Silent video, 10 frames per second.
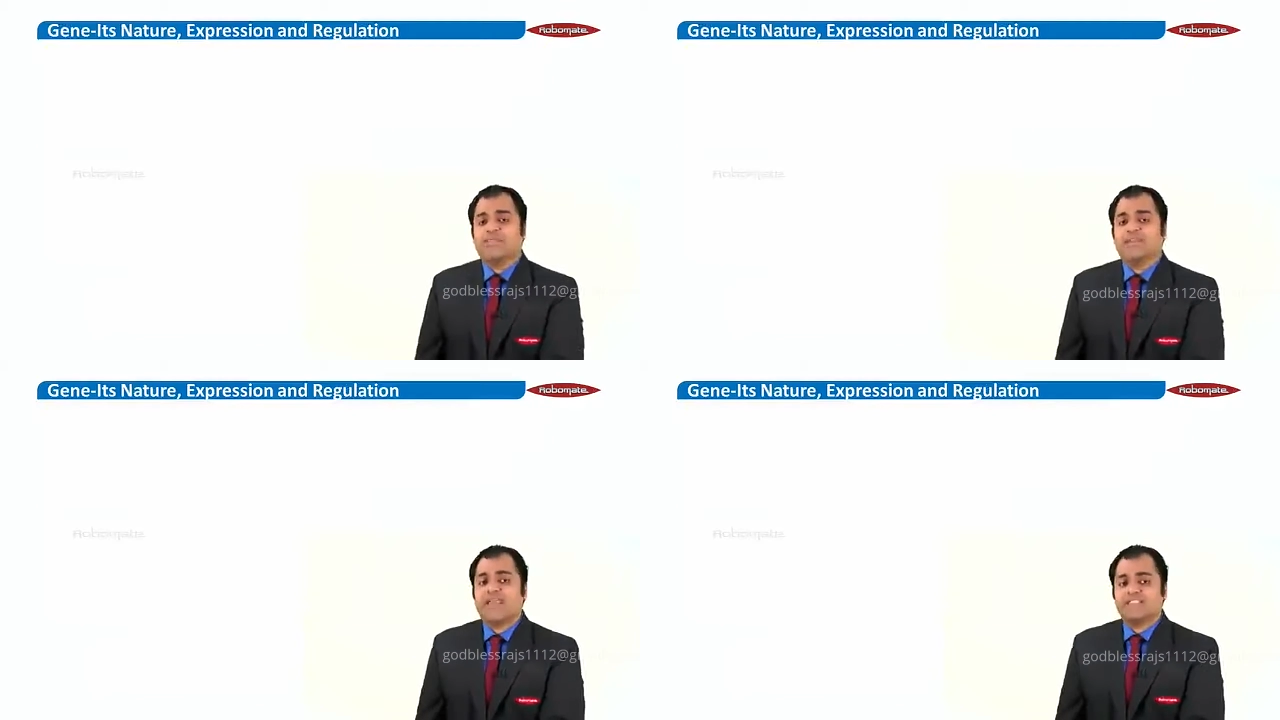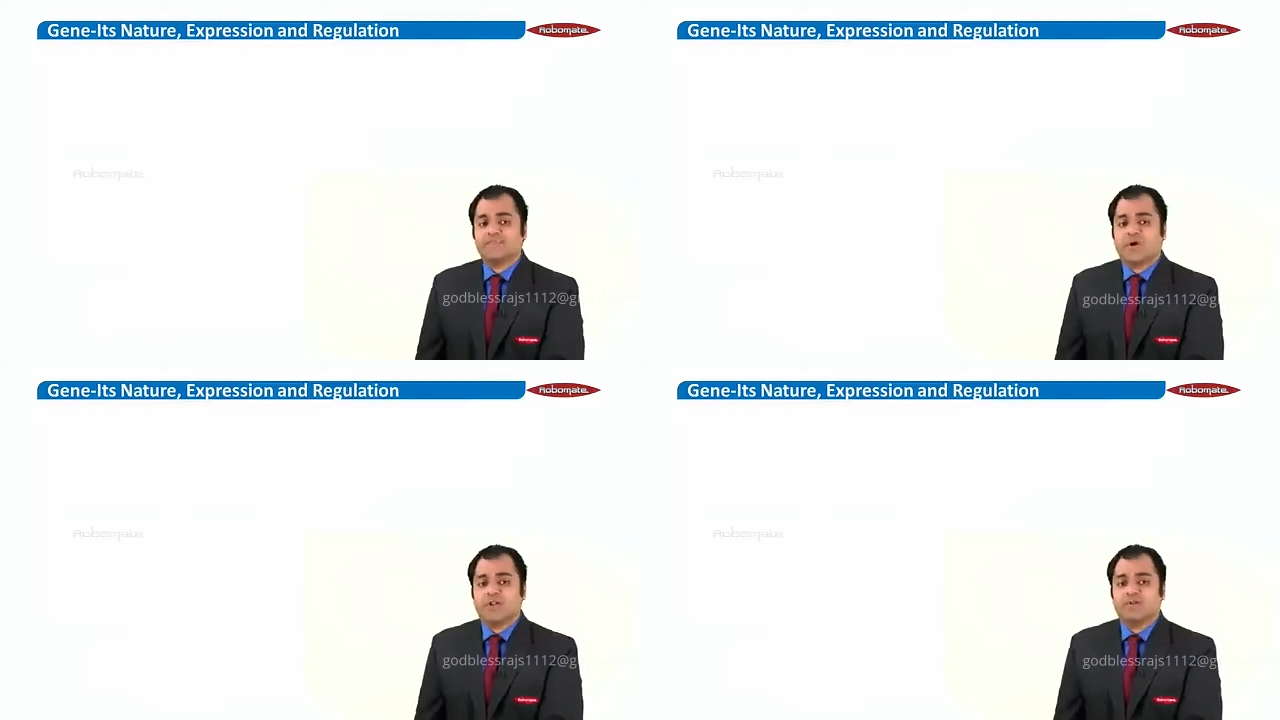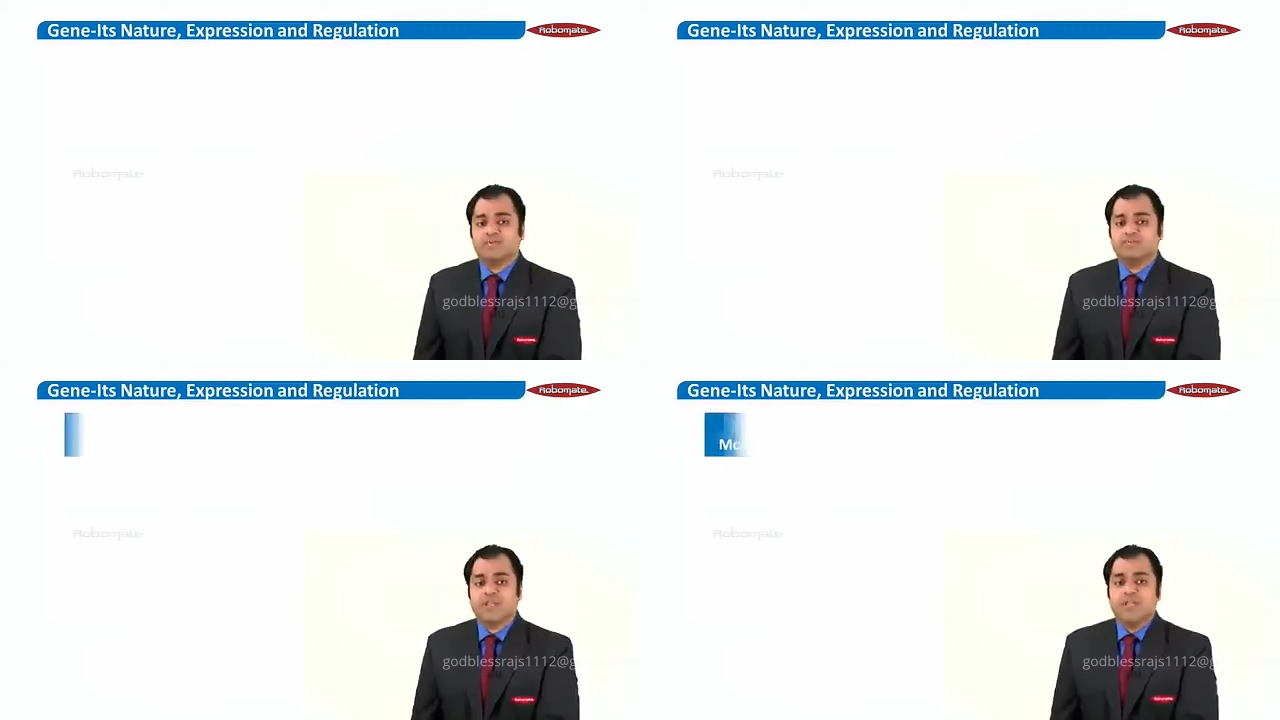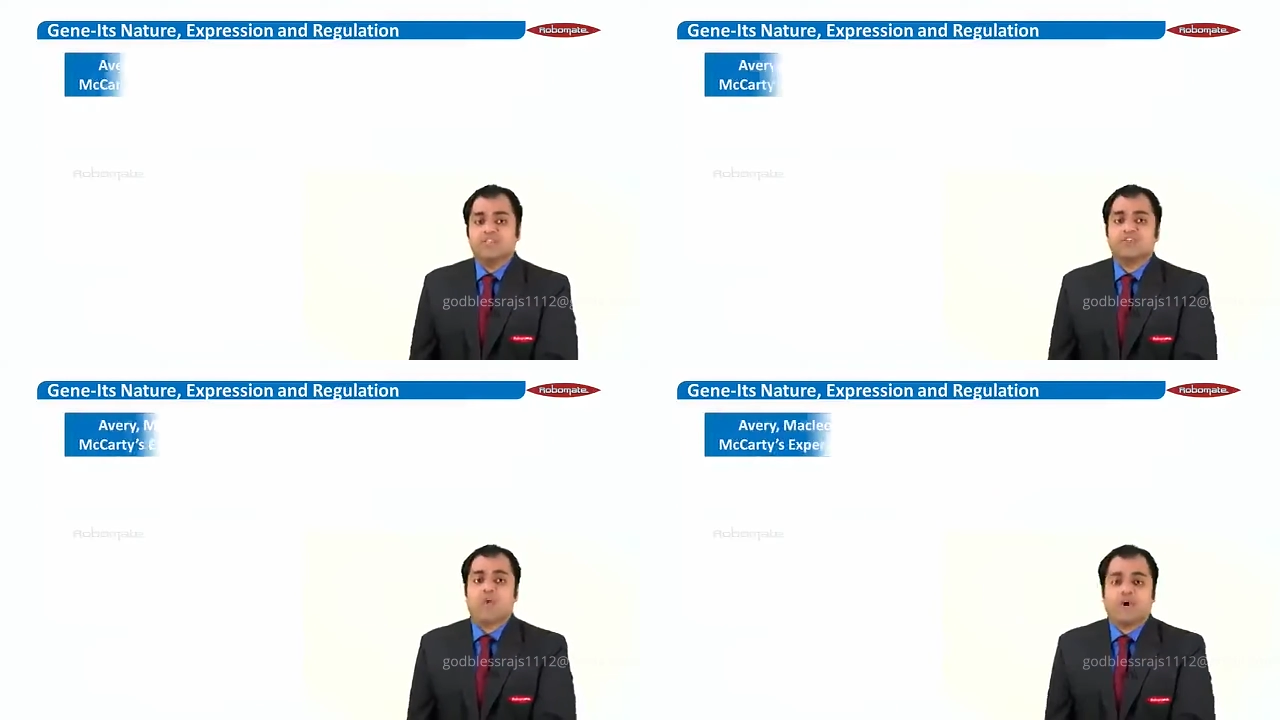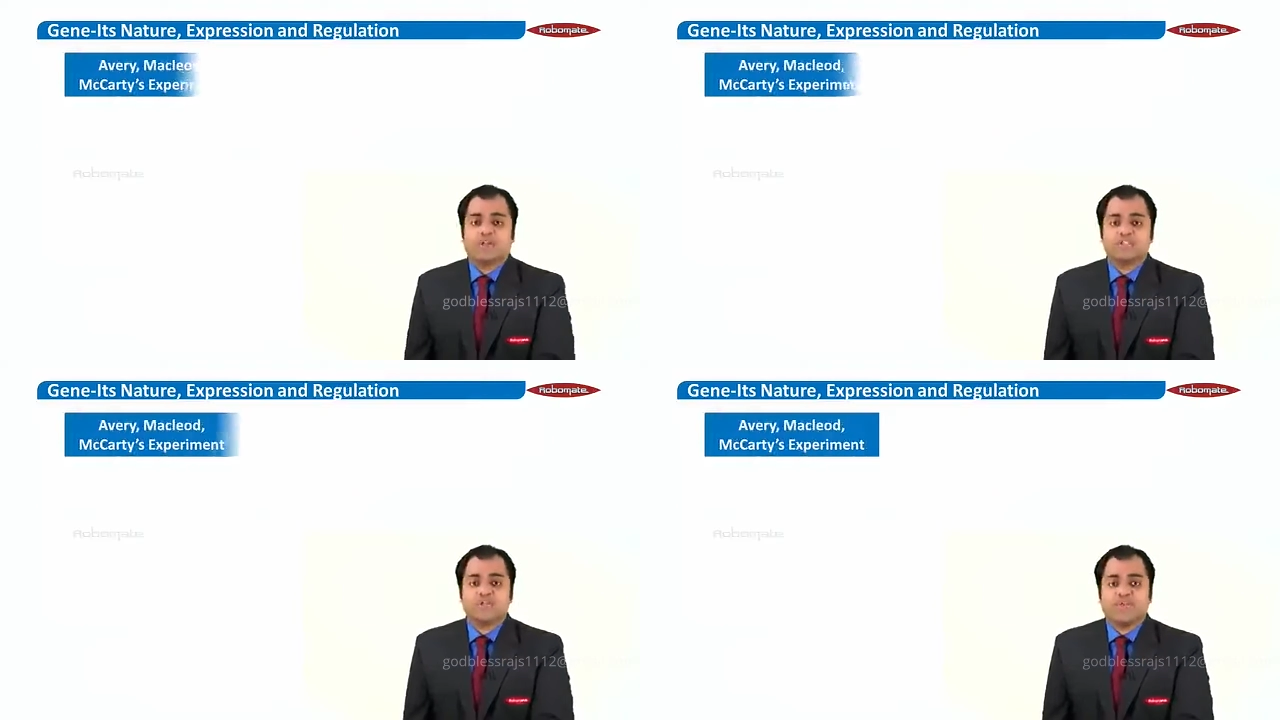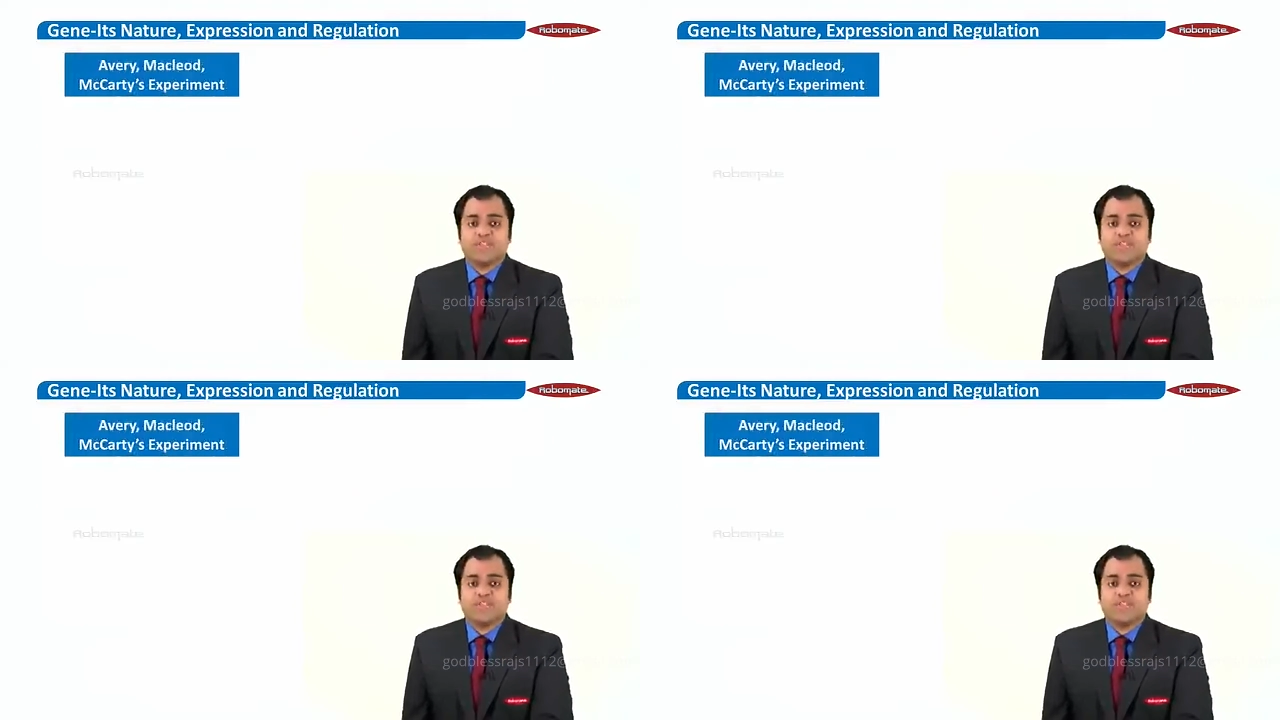at the next module. So what you saw